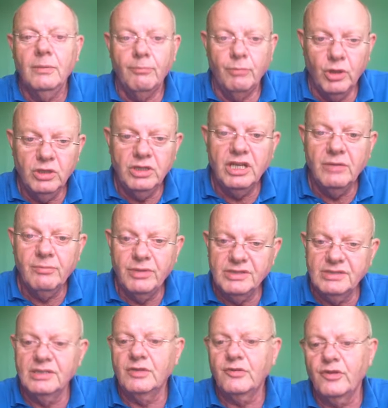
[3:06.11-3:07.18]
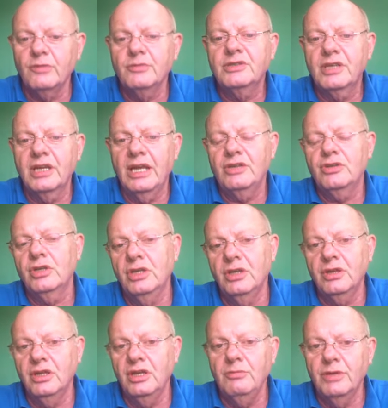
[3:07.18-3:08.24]
building a business from scratch in
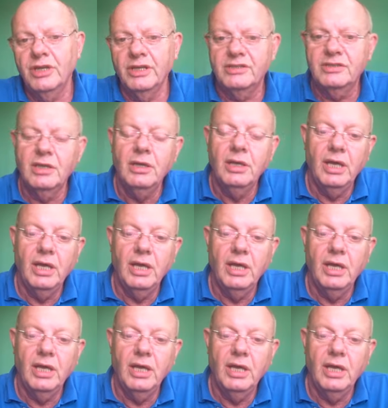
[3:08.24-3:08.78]
30 minutes.